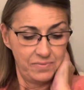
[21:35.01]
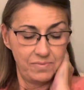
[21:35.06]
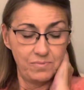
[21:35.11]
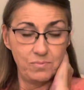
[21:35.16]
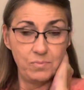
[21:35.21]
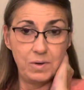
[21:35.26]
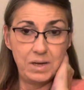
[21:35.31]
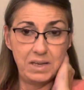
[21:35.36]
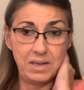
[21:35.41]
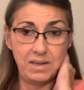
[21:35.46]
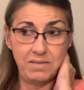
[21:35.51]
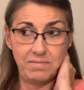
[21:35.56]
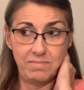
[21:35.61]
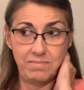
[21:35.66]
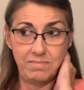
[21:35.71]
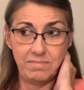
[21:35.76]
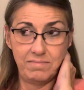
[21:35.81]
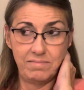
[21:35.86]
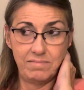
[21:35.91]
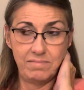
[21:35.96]
when
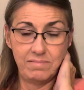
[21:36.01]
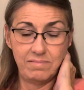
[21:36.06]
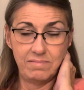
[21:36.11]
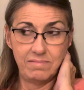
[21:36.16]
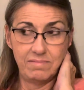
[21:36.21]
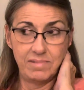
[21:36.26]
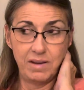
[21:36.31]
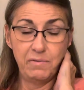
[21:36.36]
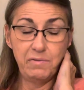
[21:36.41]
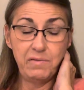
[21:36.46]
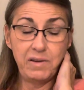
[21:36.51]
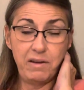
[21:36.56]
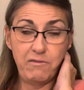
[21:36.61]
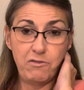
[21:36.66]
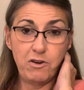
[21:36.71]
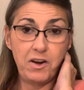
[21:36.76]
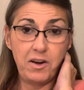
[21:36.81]
my favorite